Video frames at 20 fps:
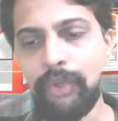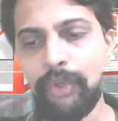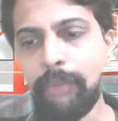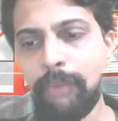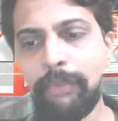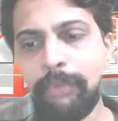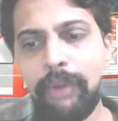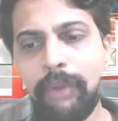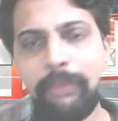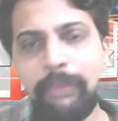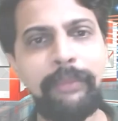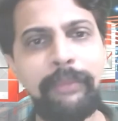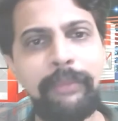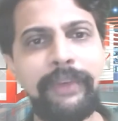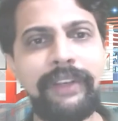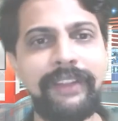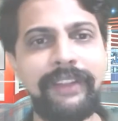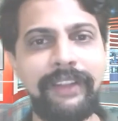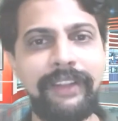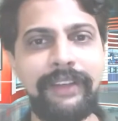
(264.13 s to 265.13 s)
No
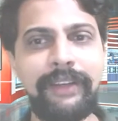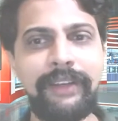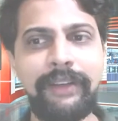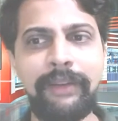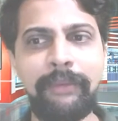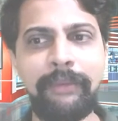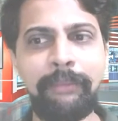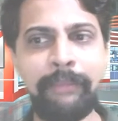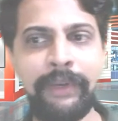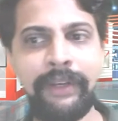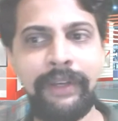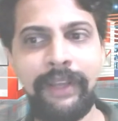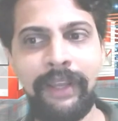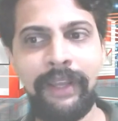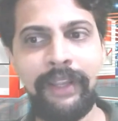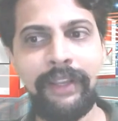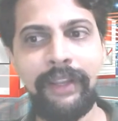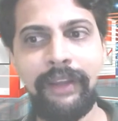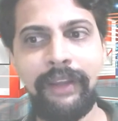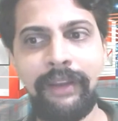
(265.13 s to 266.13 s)
problem in that. But
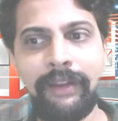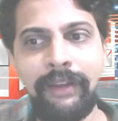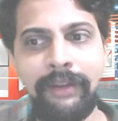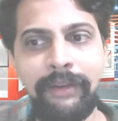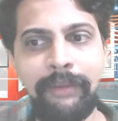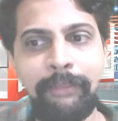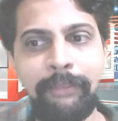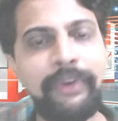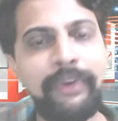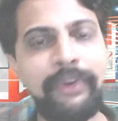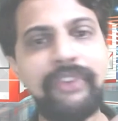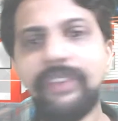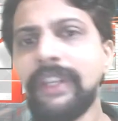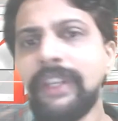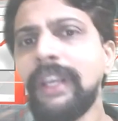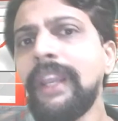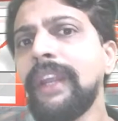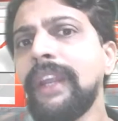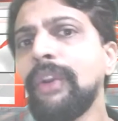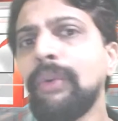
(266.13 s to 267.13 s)
I
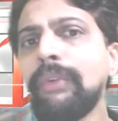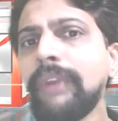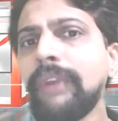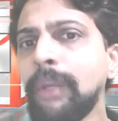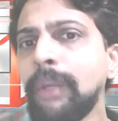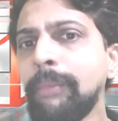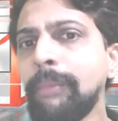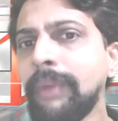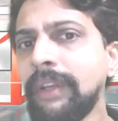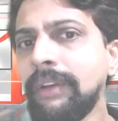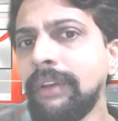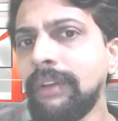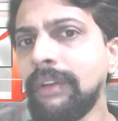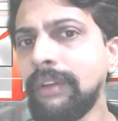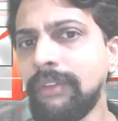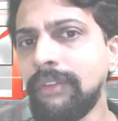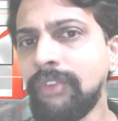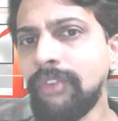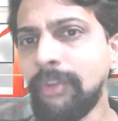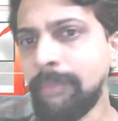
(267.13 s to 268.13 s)
personally I don't recommend
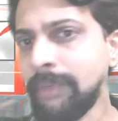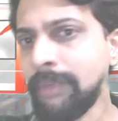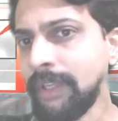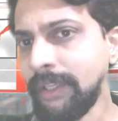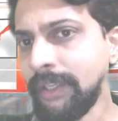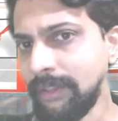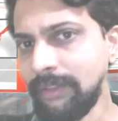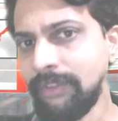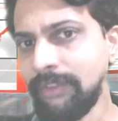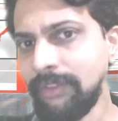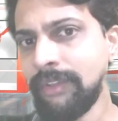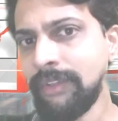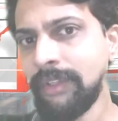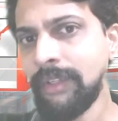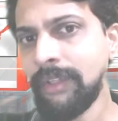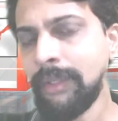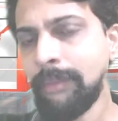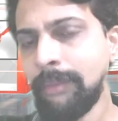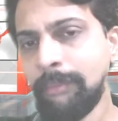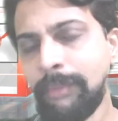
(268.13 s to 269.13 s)
subtitles.
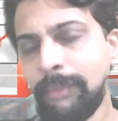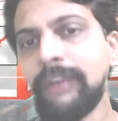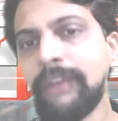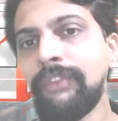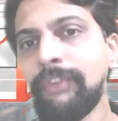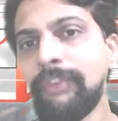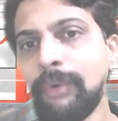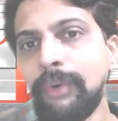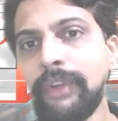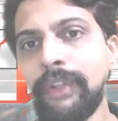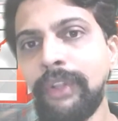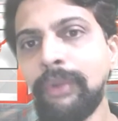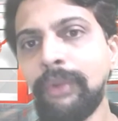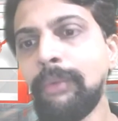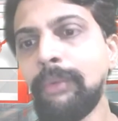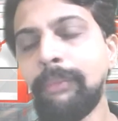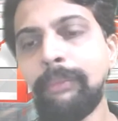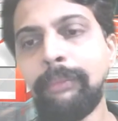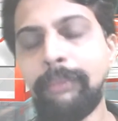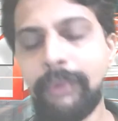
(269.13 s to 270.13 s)
But for
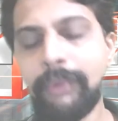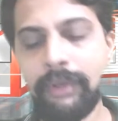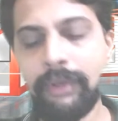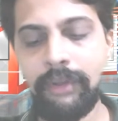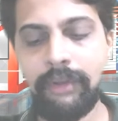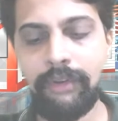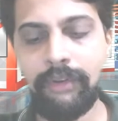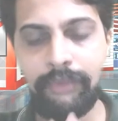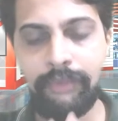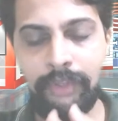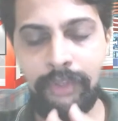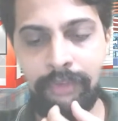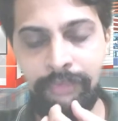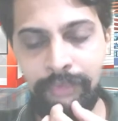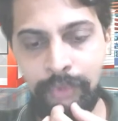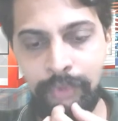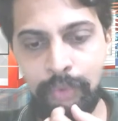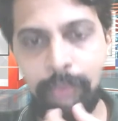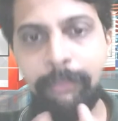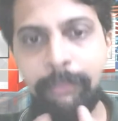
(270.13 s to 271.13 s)

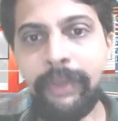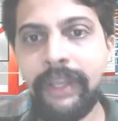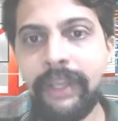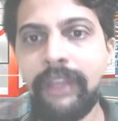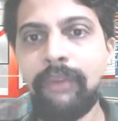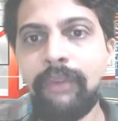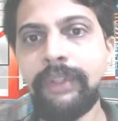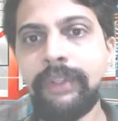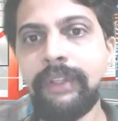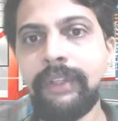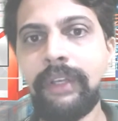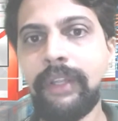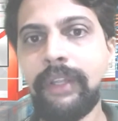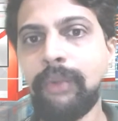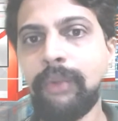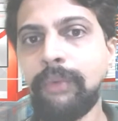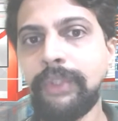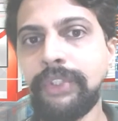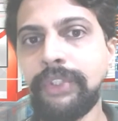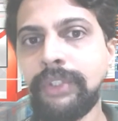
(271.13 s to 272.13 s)
if you begin with a
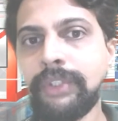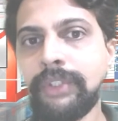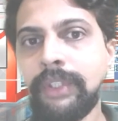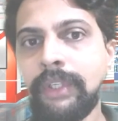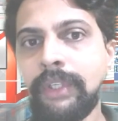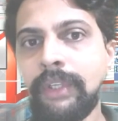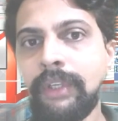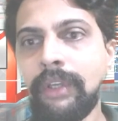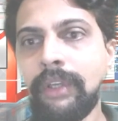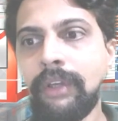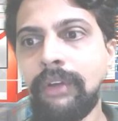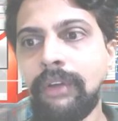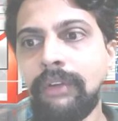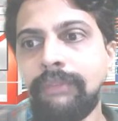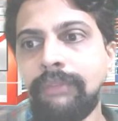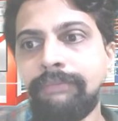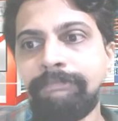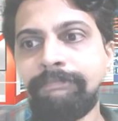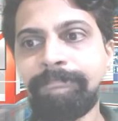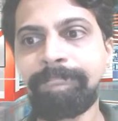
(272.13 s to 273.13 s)
language
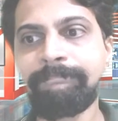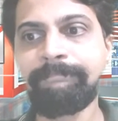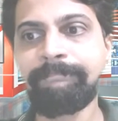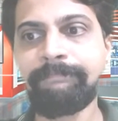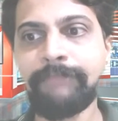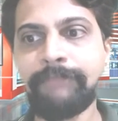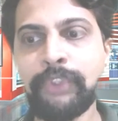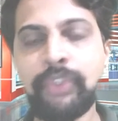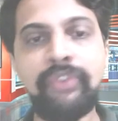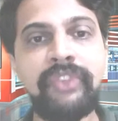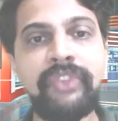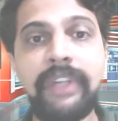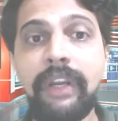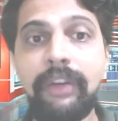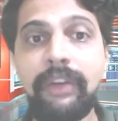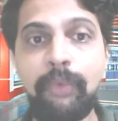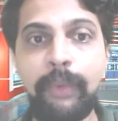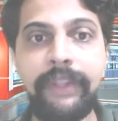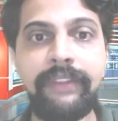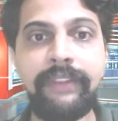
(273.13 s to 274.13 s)
uh, to
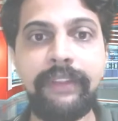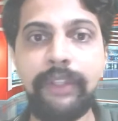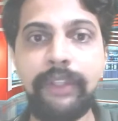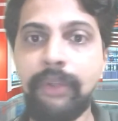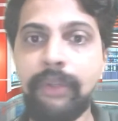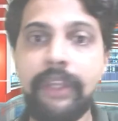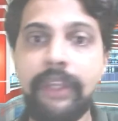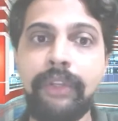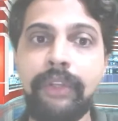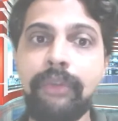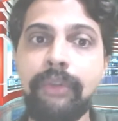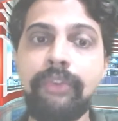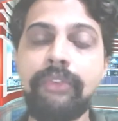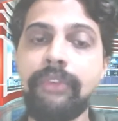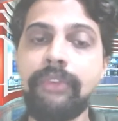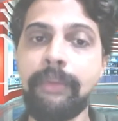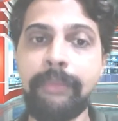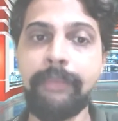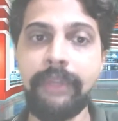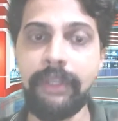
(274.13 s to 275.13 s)
start with, you can
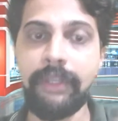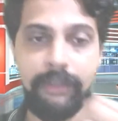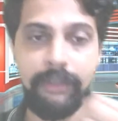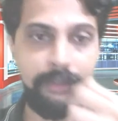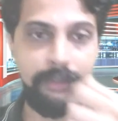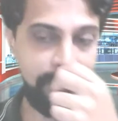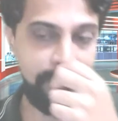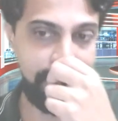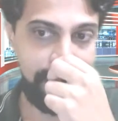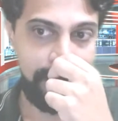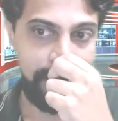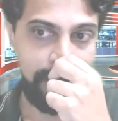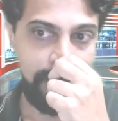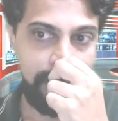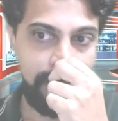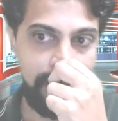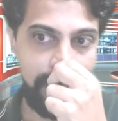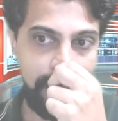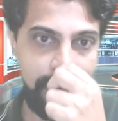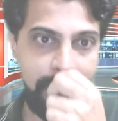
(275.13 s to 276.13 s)
use subtitles.
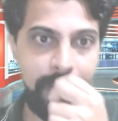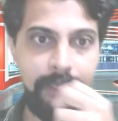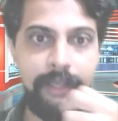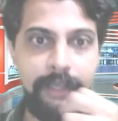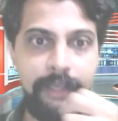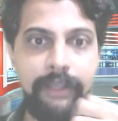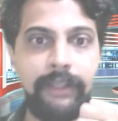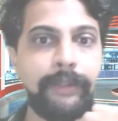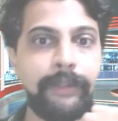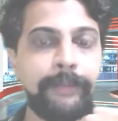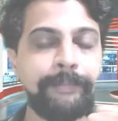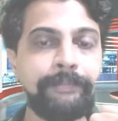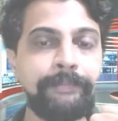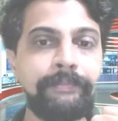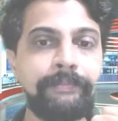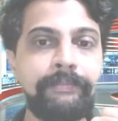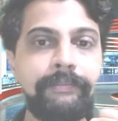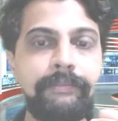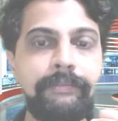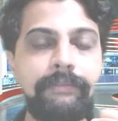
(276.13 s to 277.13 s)
And uh,